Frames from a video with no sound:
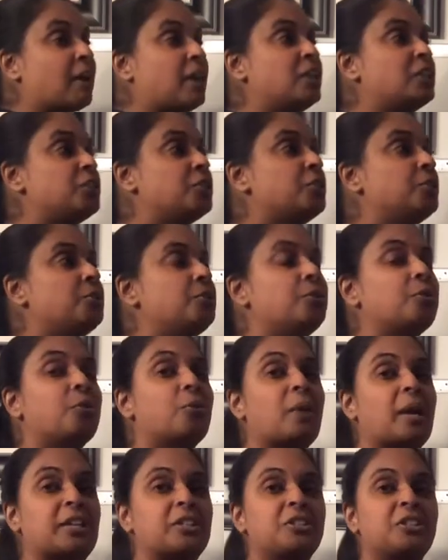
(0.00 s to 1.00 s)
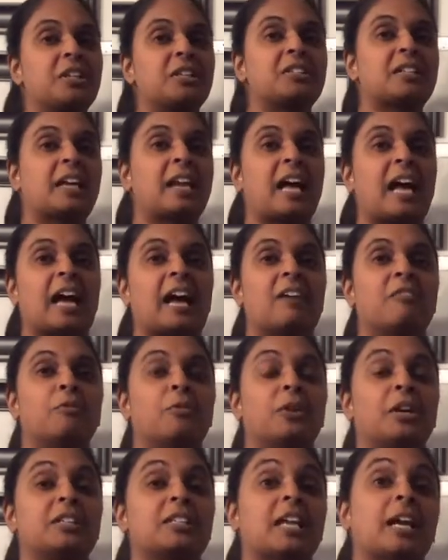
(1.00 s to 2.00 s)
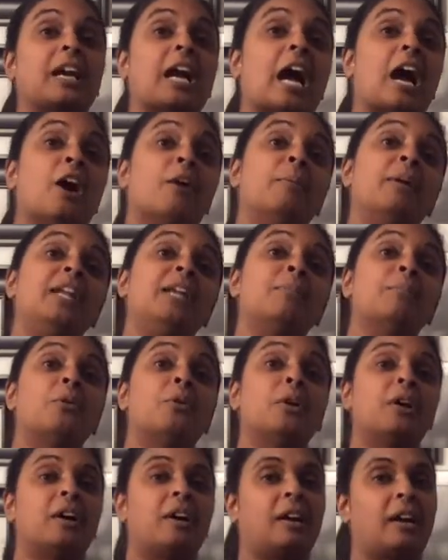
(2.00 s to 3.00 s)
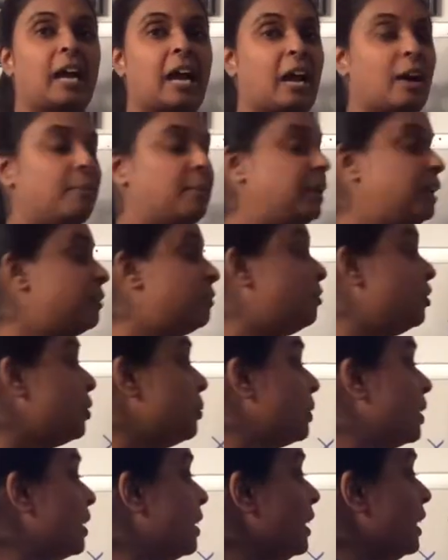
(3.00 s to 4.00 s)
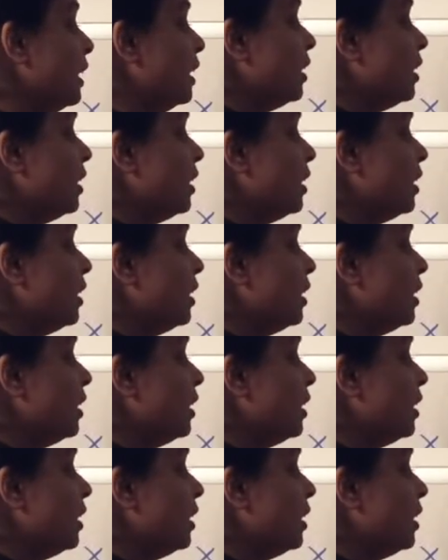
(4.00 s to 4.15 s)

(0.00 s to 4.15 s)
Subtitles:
I do questions that have words like how many more, how many fewer.